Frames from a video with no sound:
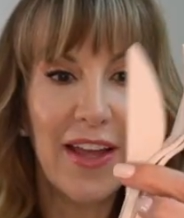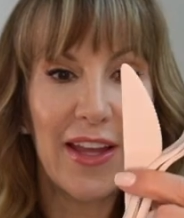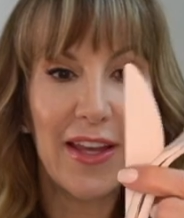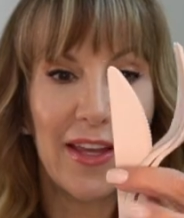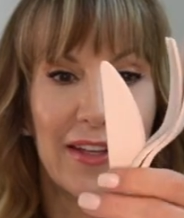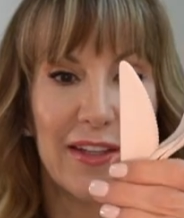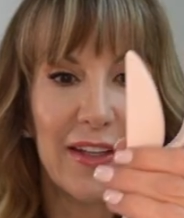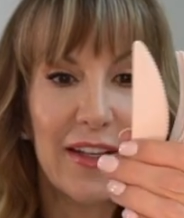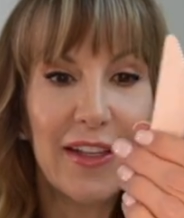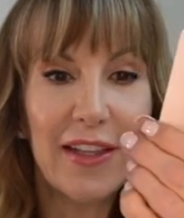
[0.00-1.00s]
and
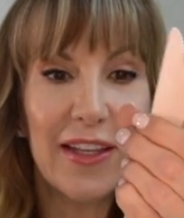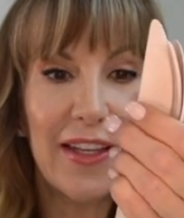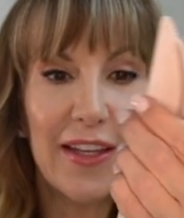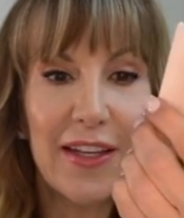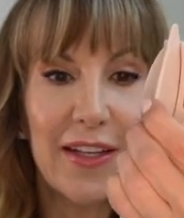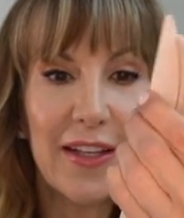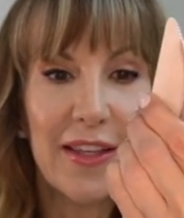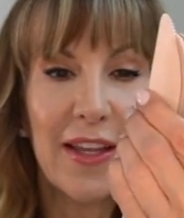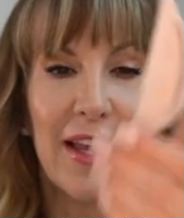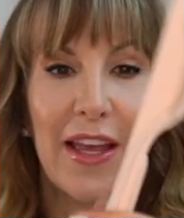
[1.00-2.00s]
click it
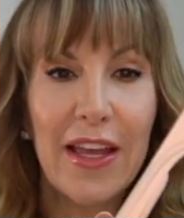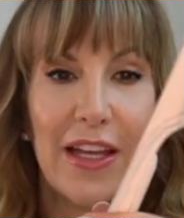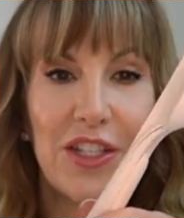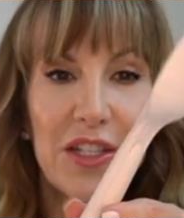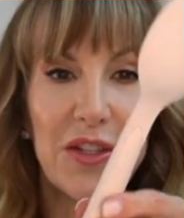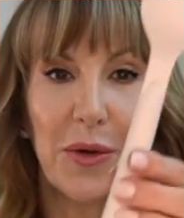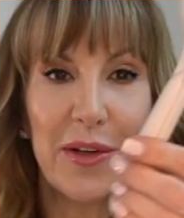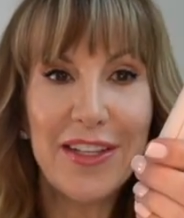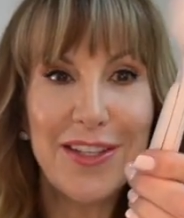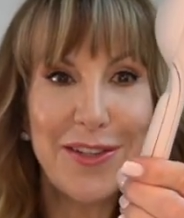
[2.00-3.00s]
and just
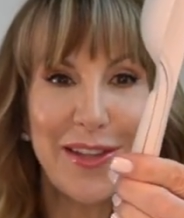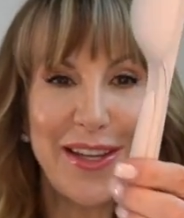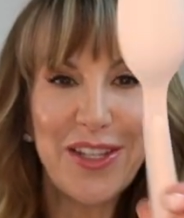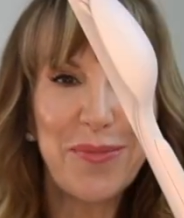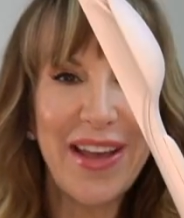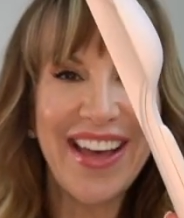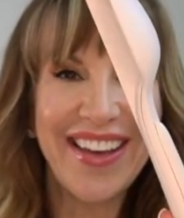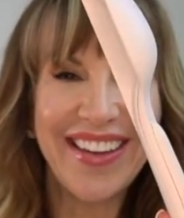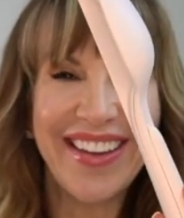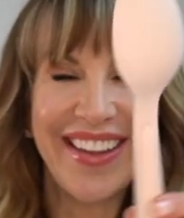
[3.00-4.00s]
throw it into your lunch
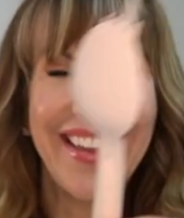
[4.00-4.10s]
bag.